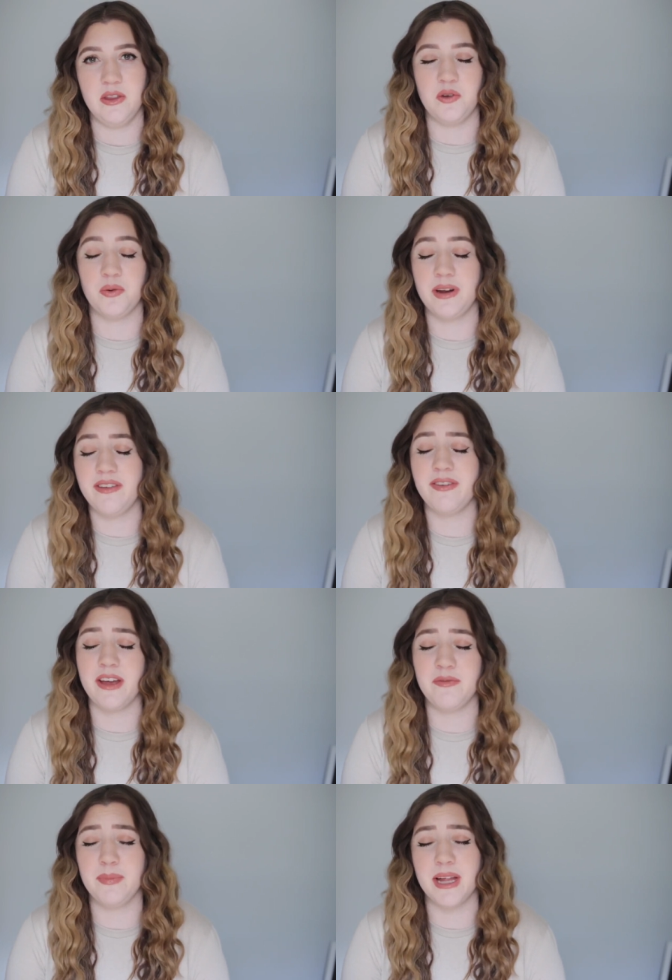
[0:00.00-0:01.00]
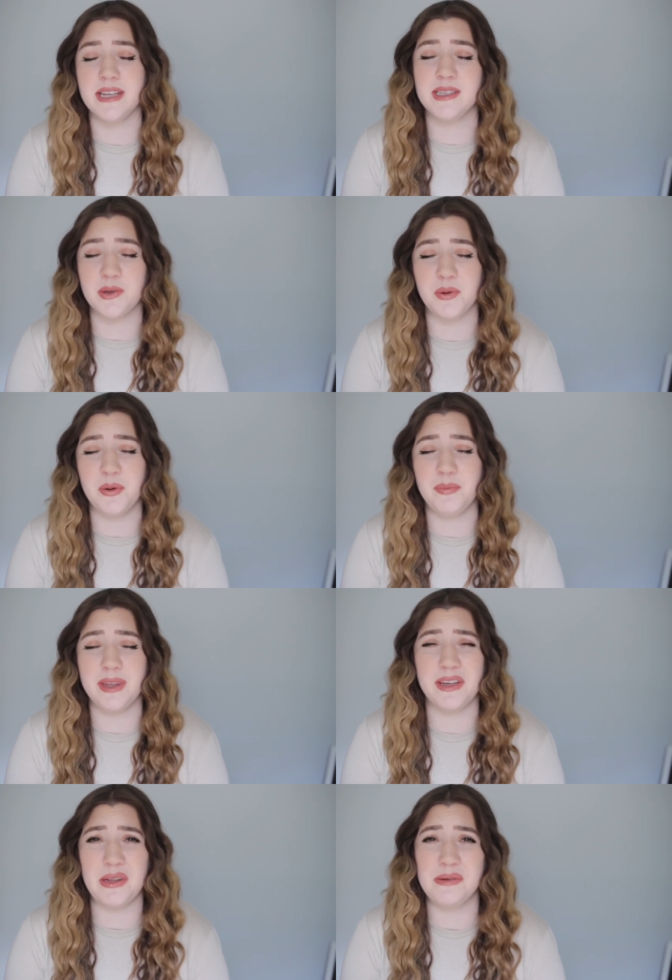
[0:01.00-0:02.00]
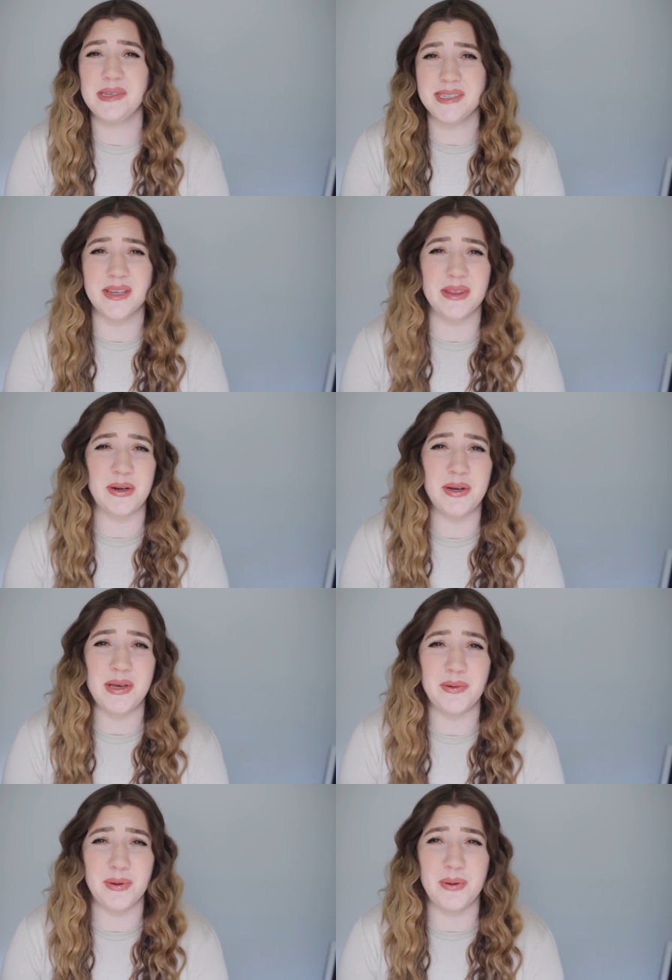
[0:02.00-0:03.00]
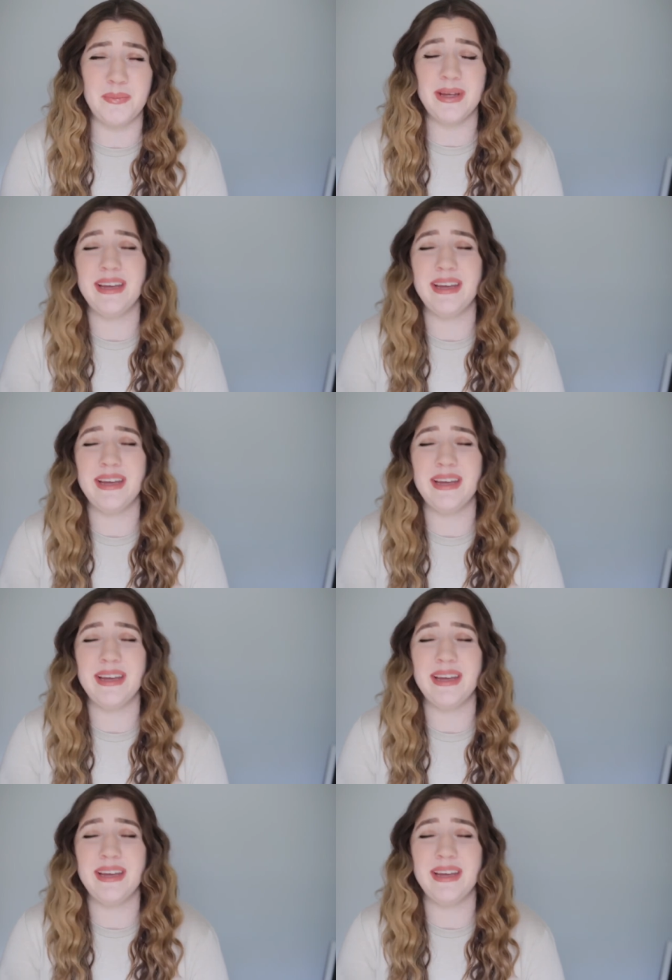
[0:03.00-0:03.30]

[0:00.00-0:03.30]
25 plus group, the close to 30 group.